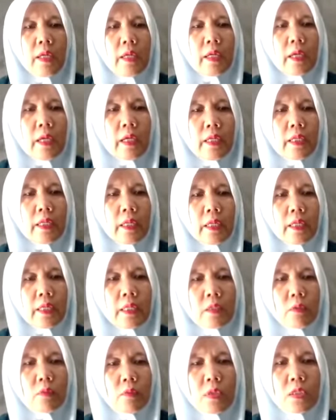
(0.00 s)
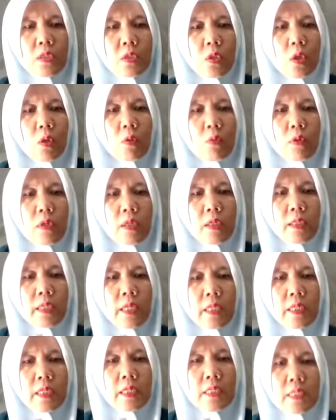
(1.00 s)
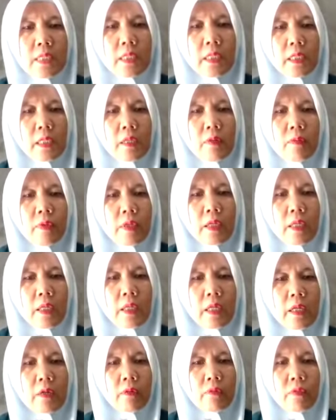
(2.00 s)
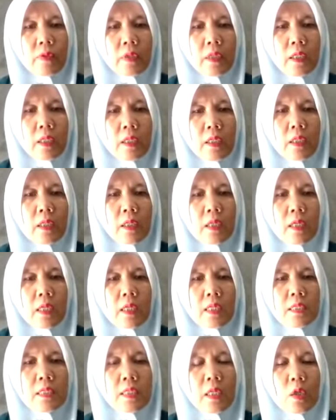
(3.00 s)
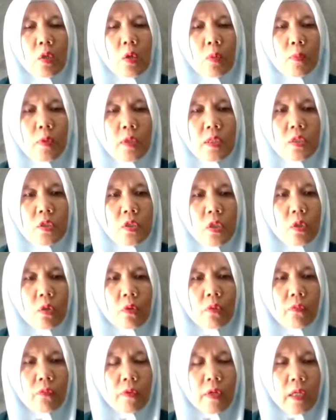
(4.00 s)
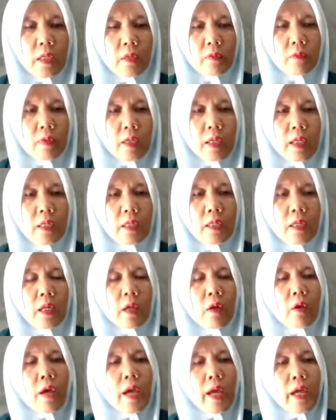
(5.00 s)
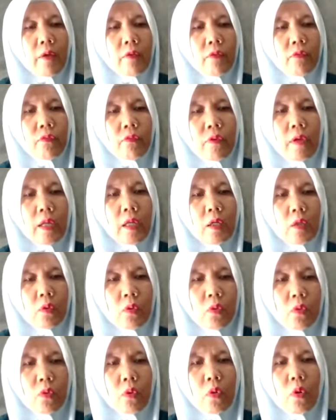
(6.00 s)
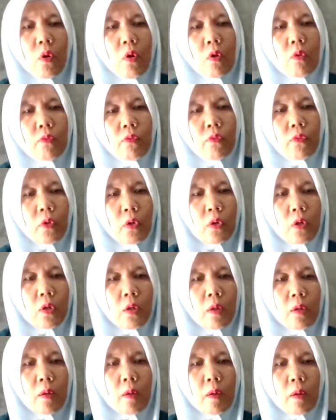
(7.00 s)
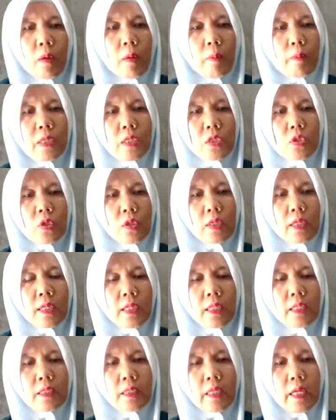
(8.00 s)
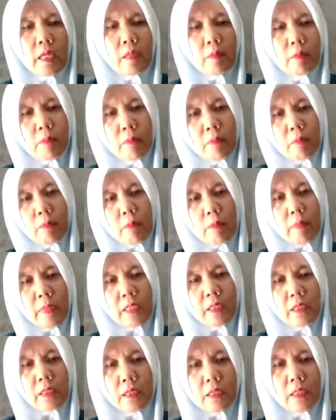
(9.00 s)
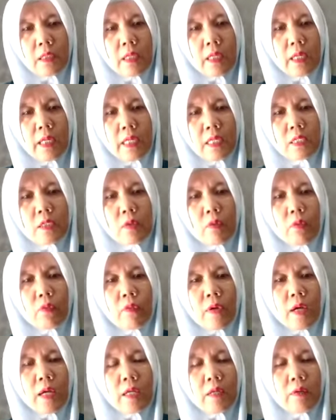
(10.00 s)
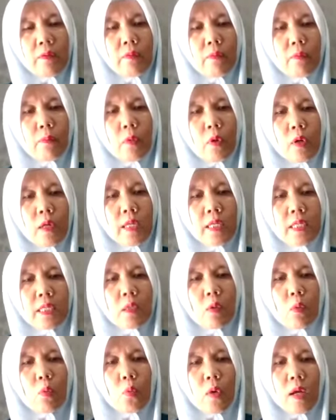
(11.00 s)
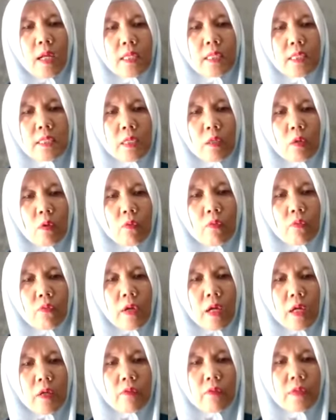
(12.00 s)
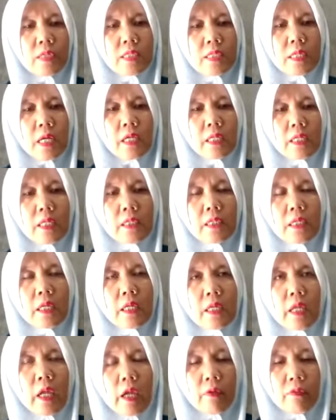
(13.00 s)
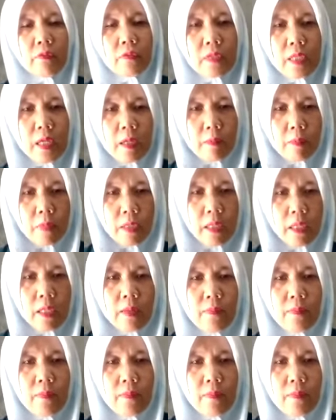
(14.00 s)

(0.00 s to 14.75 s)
and that it was lower than the significant level 0.05, and F value for personality and method is 5.105, is higher than F table